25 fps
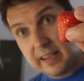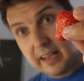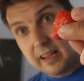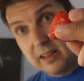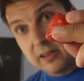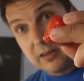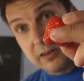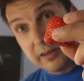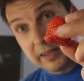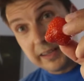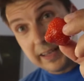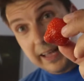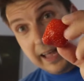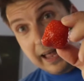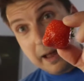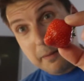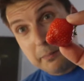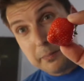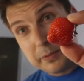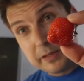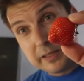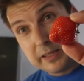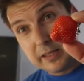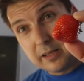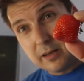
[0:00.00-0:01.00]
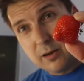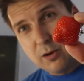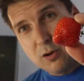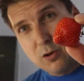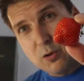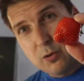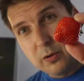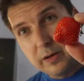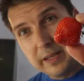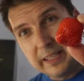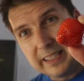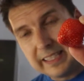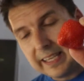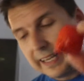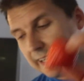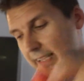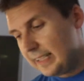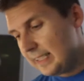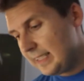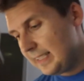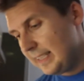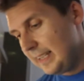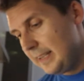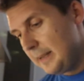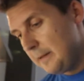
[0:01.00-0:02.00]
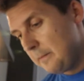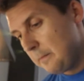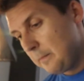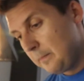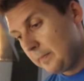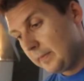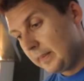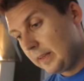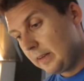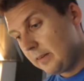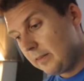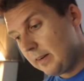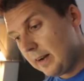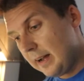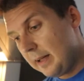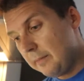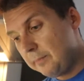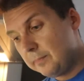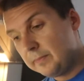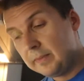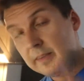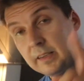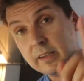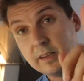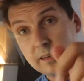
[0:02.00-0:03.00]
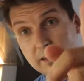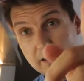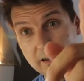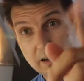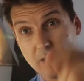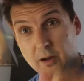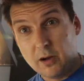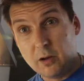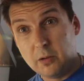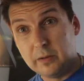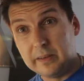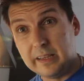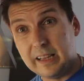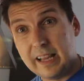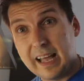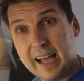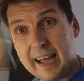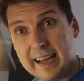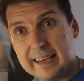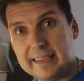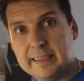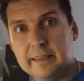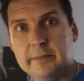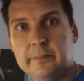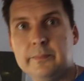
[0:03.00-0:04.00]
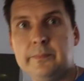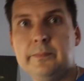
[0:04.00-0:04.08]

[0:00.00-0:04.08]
that look absolutely tasty? Right, hold the line.